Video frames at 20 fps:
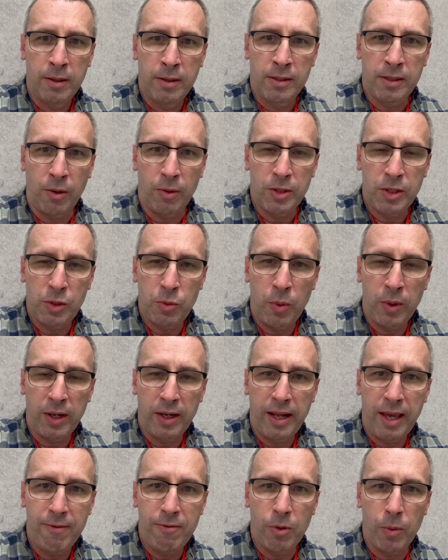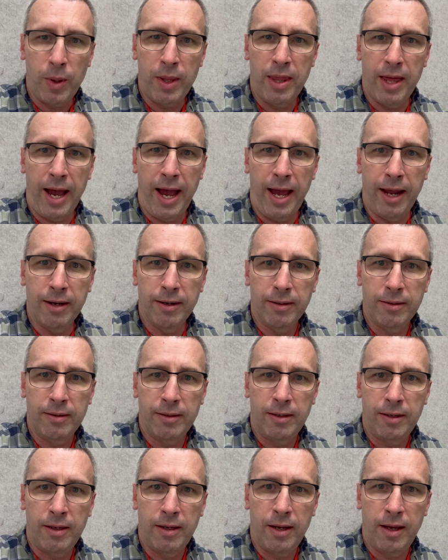So I just want to leave you with that,
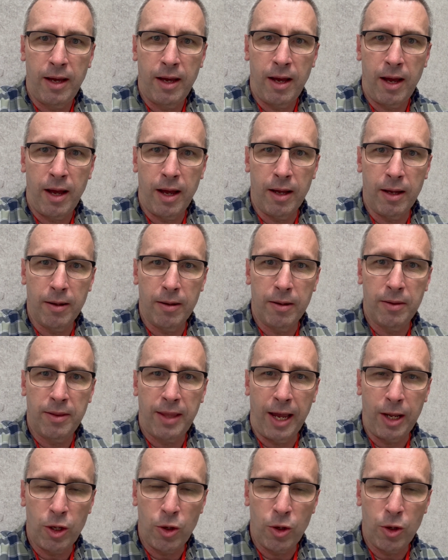that